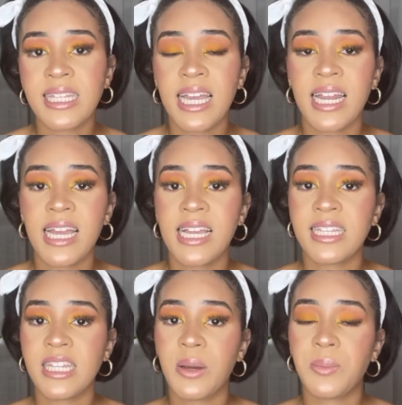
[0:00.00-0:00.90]
and it
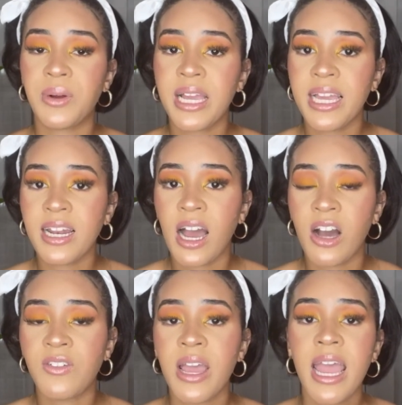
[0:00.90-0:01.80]
ends up breaking
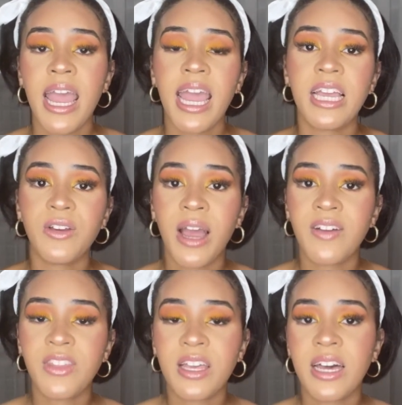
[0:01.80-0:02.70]
off and you
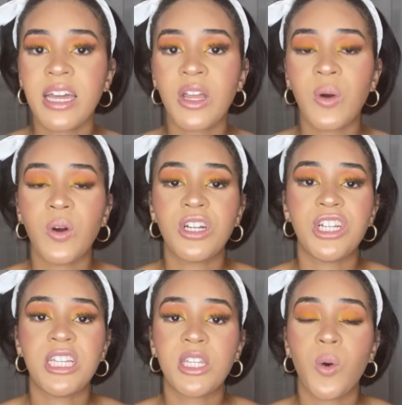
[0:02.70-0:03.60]
have to cut it, or
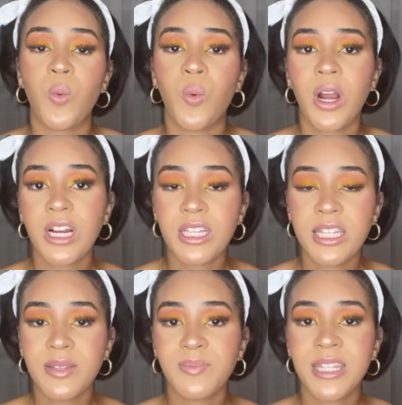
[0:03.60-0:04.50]
just worse.
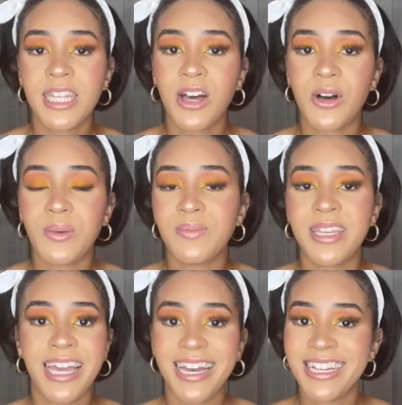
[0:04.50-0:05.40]
So
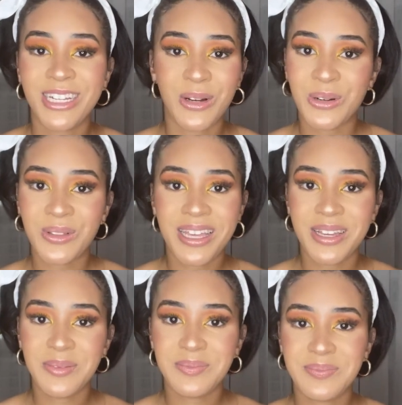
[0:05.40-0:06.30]
yeah, don't do
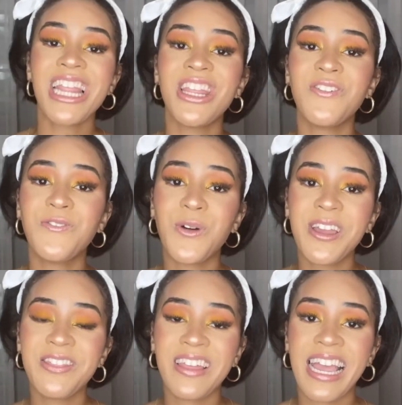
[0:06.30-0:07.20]
that. The
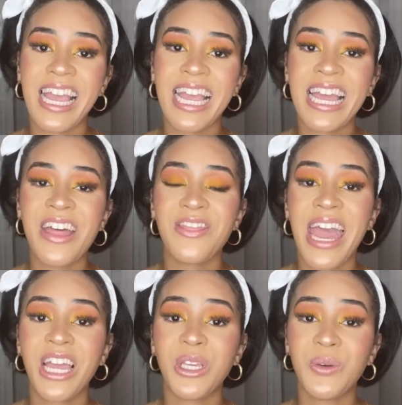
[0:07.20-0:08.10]
fourth thing
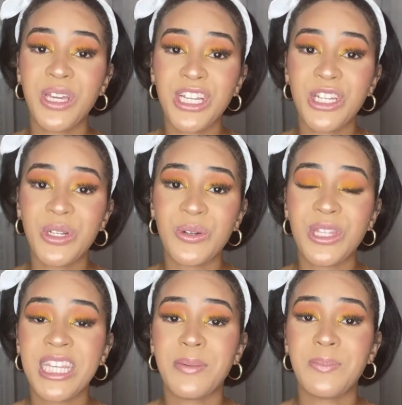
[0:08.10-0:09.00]
that you can do
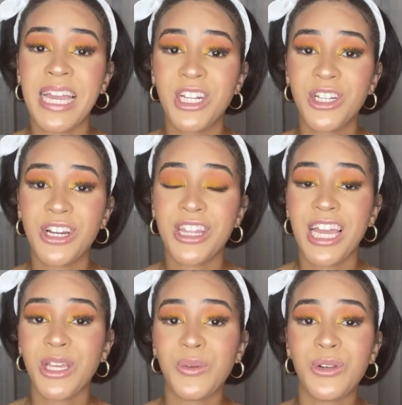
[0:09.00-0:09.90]
to make sure
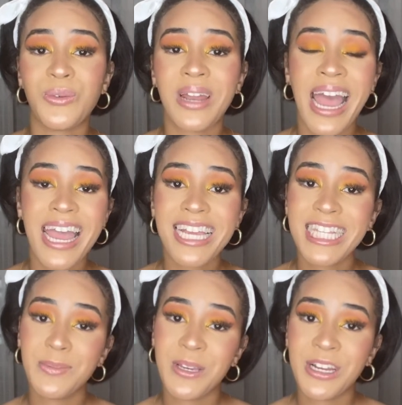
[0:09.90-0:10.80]
that you do not
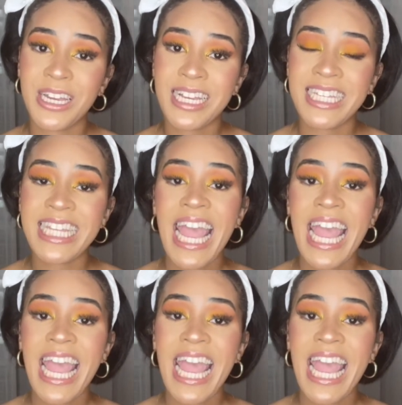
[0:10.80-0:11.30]
experience